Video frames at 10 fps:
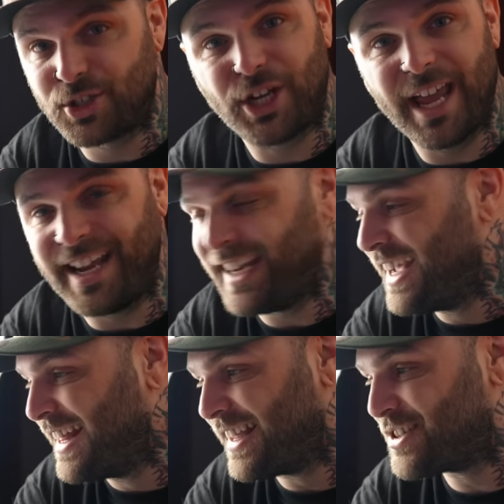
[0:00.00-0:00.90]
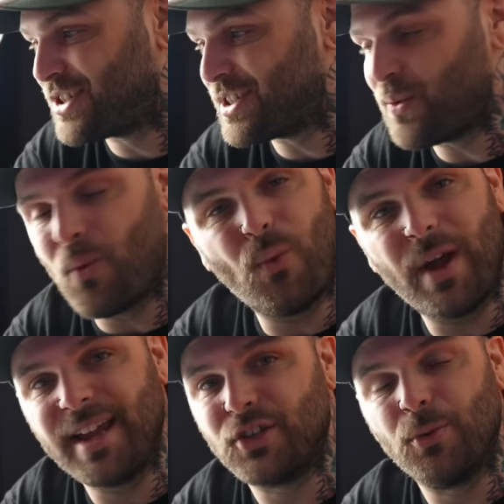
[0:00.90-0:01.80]
shit. There's just
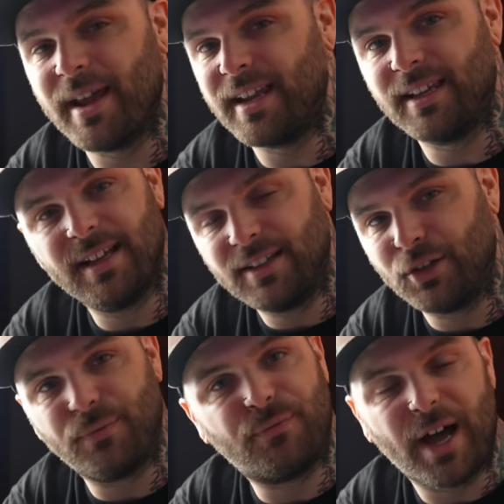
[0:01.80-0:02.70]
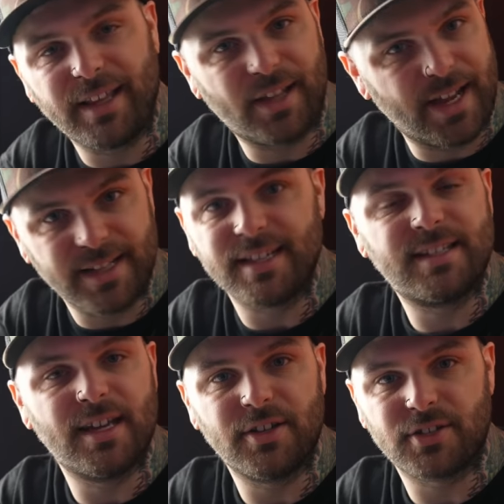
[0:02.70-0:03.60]
way too many little fine line
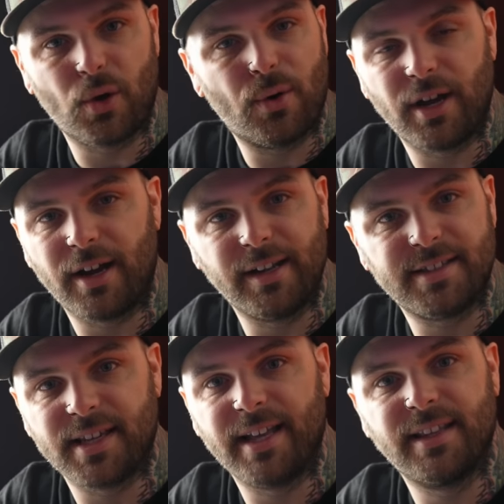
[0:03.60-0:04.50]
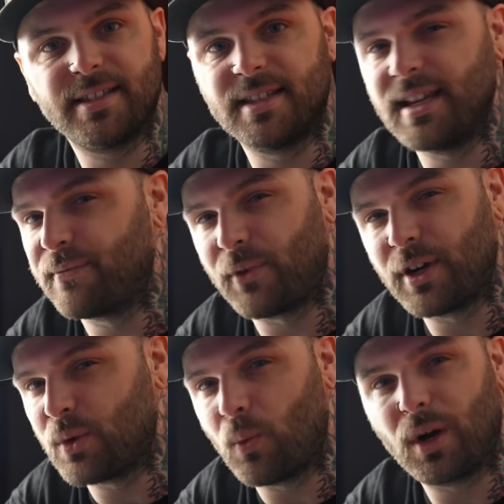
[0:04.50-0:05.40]
details going on inside this thing for
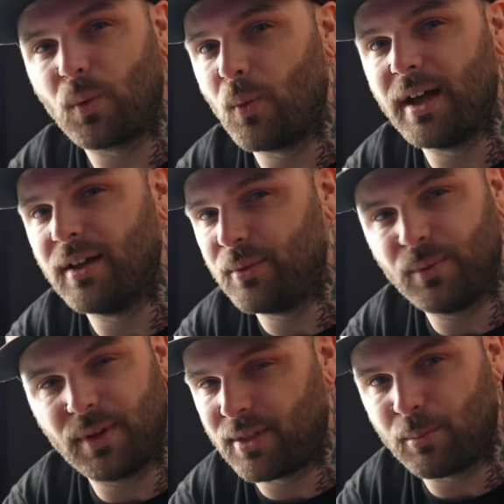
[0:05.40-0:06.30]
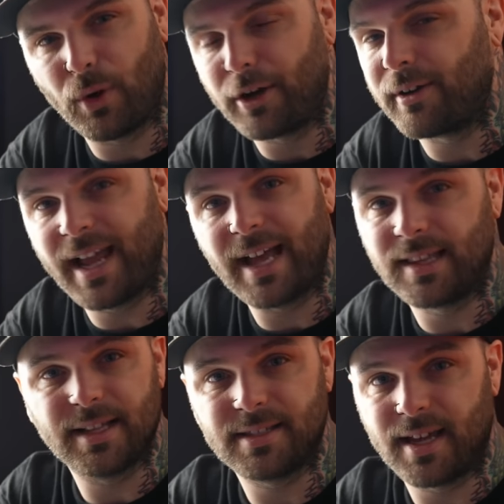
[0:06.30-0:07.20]
it to work well with embroidery at
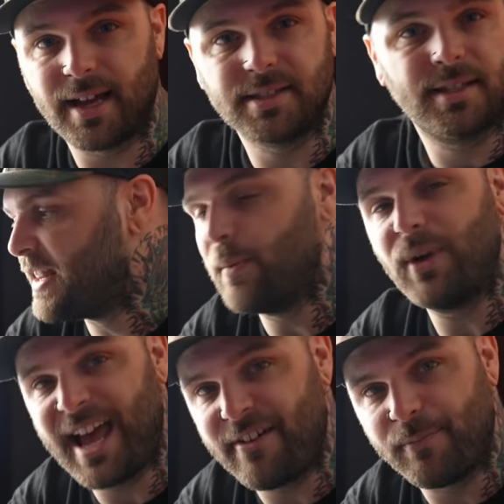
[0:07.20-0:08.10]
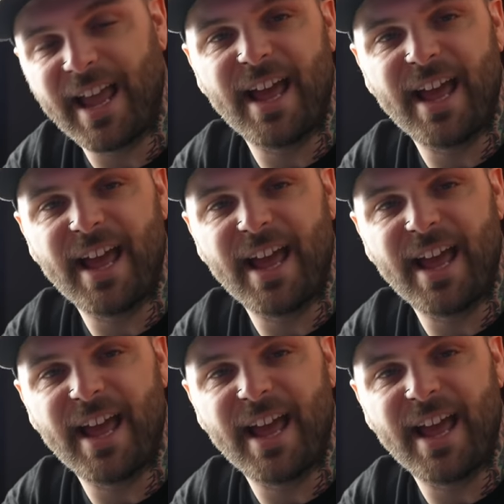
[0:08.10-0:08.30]
that size. And then we have my